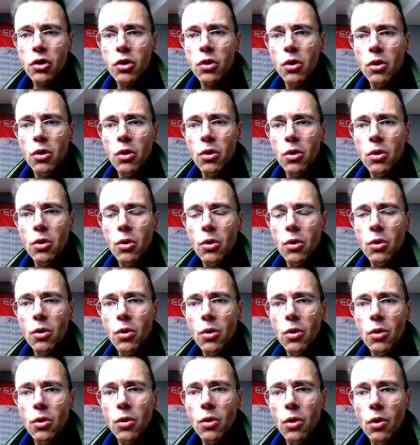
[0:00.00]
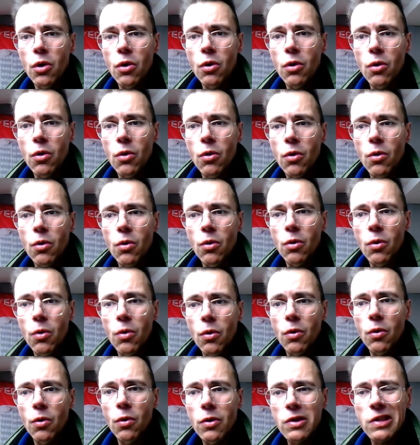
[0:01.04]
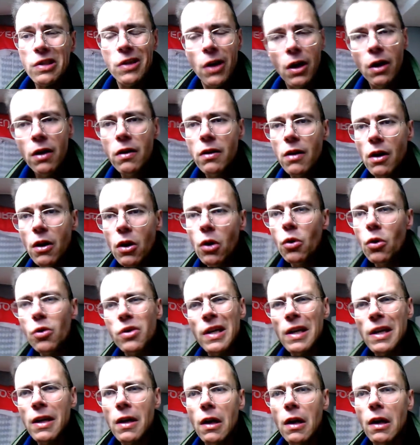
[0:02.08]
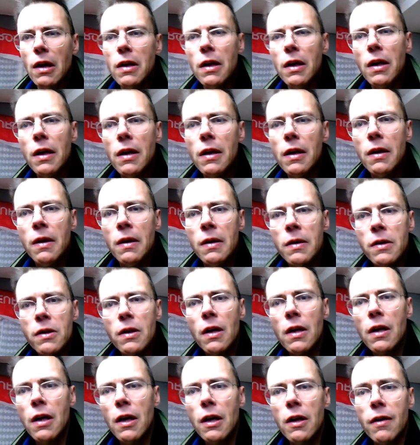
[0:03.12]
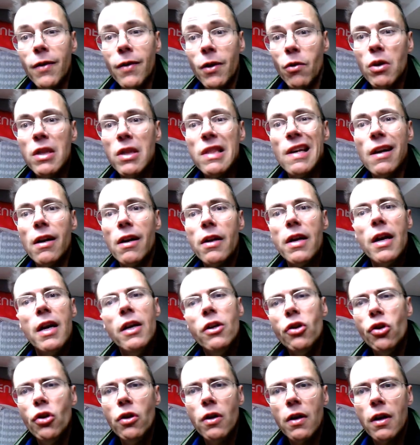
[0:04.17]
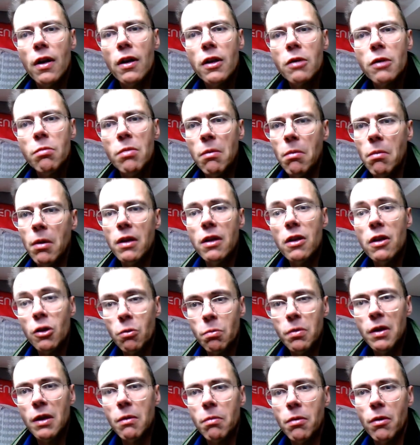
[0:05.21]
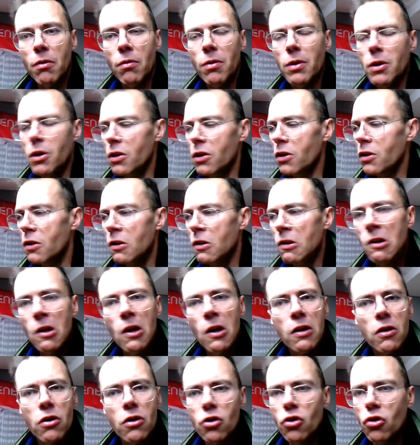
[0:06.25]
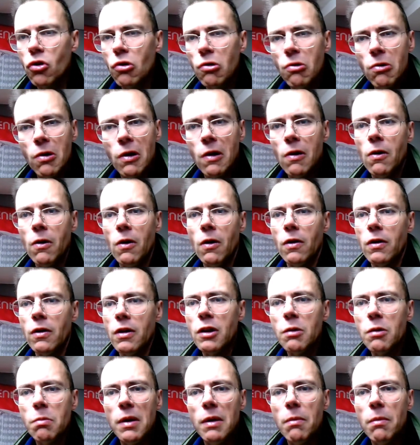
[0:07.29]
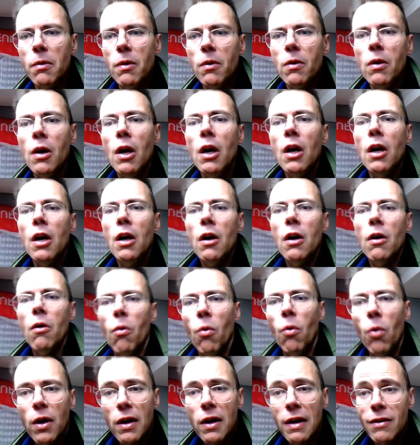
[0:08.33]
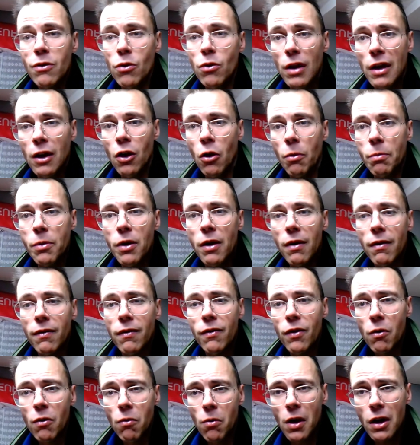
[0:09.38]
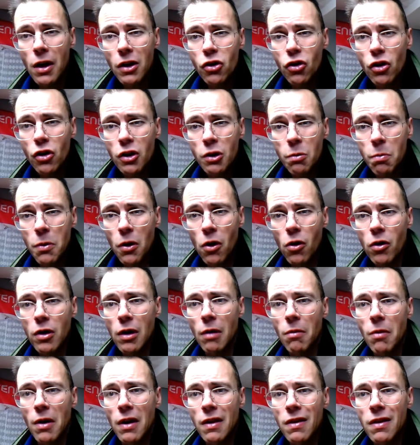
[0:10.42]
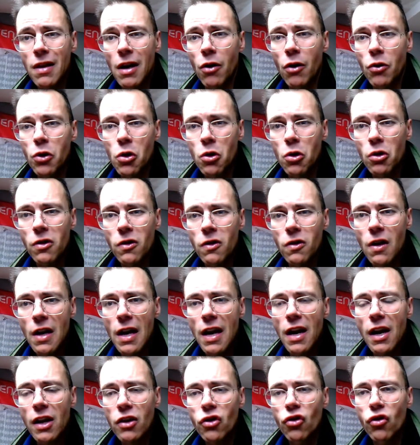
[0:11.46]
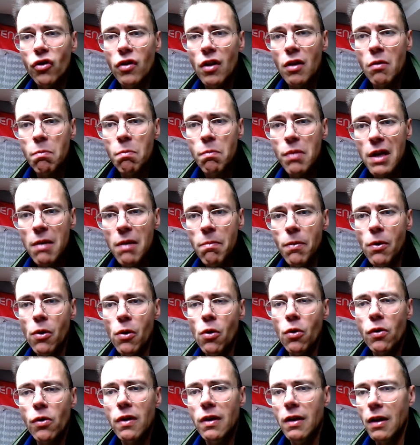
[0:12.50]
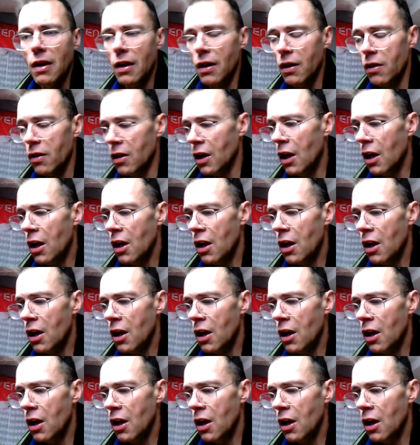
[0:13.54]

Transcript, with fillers: to turn the whole thing like in some kind of a retaliation against me by these people, which is not true at all. These people wanted to help. You, if you watch this program right now, you could see actually the people that